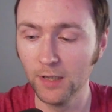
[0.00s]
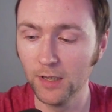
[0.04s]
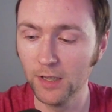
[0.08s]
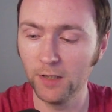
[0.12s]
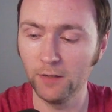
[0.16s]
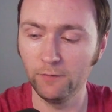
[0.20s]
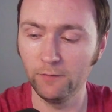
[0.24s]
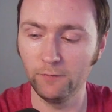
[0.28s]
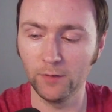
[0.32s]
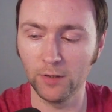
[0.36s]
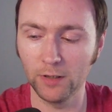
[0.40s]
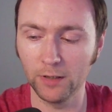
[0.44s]

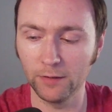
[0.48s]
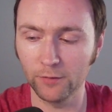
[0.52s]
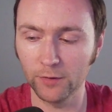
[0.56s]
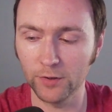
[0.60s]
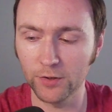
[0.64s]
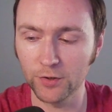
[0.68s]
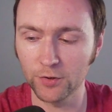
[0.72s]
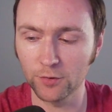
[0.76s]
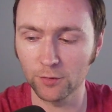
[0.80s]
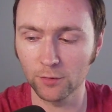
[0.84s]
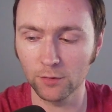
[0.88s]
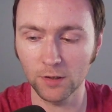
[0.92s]
very, very
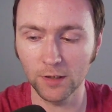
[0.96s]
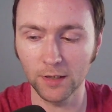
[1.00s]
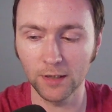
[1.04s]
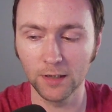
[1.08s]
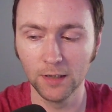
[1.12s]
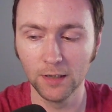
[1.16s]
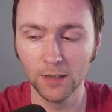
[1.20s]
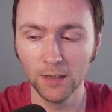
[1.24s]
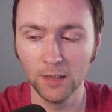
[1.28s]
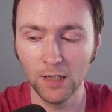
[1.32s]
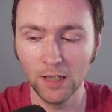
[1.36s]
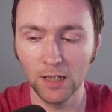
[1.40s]
shortly.
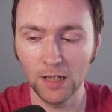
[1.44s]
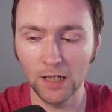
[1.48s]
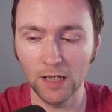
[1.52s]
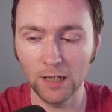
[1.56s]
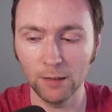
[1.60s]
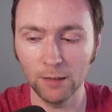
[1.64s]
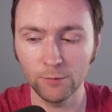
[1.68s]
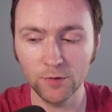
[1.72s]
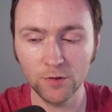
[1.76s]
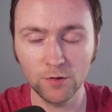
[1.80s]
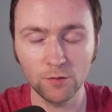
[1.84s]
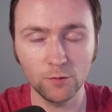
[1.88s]

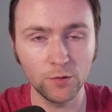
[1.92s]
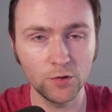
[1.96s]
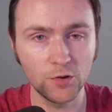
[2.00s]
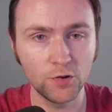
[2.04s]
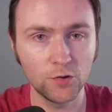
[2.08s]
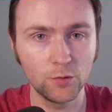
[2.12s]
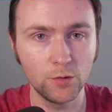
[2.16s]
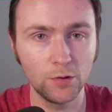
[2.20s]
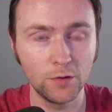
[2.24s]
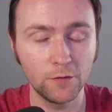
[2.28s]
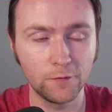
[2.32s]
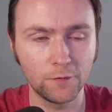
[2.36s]
I'm just going to
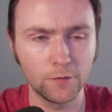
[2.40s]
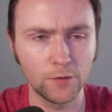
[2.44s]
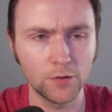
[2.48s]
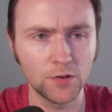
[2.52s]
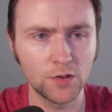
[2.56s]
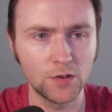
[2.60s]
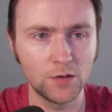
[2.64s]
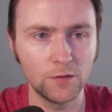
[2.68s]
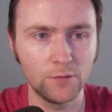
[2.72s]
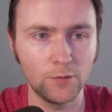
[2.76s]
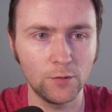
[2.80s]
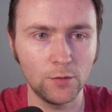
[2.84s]
show you
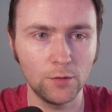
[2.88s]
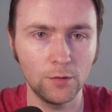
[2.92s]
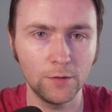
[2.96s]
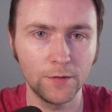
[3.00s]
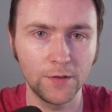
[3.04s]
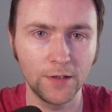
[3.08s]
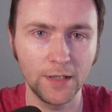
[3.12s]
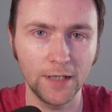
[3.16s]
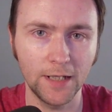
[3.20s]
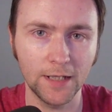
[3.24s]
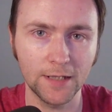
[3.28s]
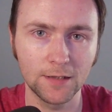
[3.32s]
first of all
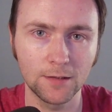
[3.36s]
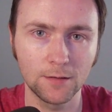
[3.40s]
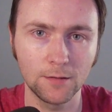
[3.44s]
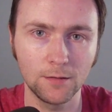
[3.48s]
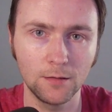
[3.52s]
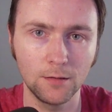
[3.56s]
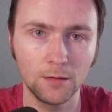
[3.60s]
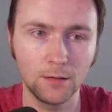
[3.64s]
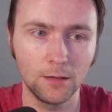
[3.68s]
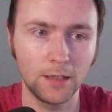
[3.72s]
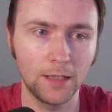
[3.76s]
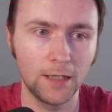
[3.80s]
the
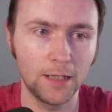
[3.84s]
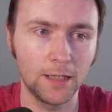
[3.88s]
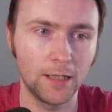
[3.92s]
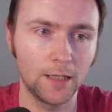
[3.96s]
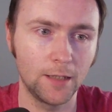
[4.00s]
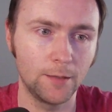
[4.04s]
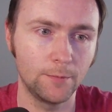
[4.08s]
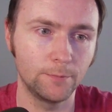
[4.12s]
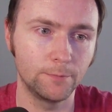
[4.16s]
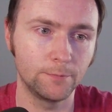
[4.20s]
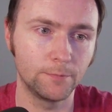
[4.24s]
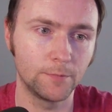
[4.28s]
actual
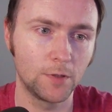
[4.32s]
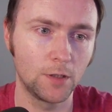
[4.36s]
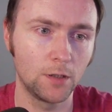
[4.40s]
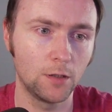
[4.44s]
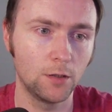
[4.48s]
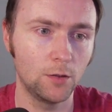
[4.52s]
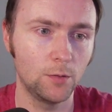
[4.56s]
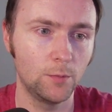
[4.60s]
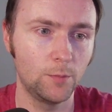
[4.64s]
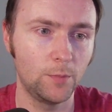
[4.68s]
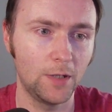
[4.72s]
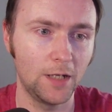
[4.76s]

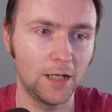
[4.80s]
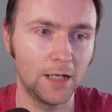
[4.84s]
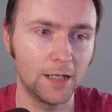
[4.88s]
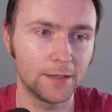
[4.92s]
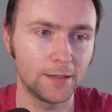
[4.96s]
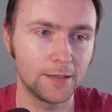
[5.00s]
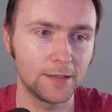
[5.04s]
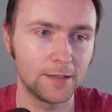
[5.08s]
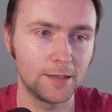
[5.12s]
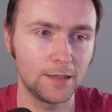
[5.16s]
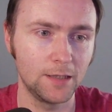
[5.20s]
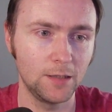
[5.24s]
club and
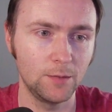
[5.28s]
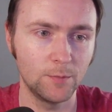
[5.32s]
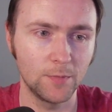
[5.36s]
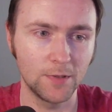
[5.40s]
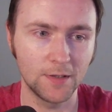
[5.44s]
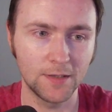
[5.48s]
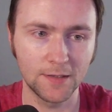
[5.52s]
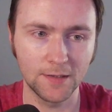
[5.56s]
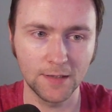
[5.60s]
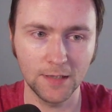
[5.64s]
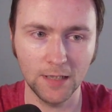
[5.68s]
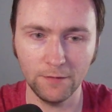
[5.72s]
the team
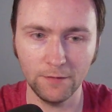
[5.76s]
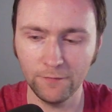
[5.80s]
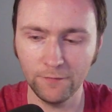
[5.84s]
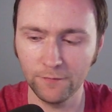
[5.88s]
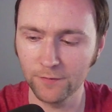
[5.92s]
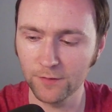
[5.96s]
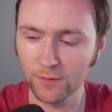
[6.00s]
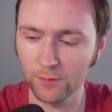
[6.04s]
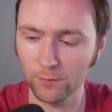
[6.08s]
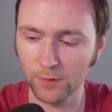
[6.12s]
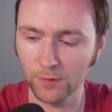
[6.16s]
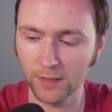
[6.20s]
itself.
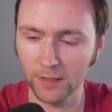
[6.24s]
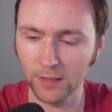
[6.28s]
So we'll get a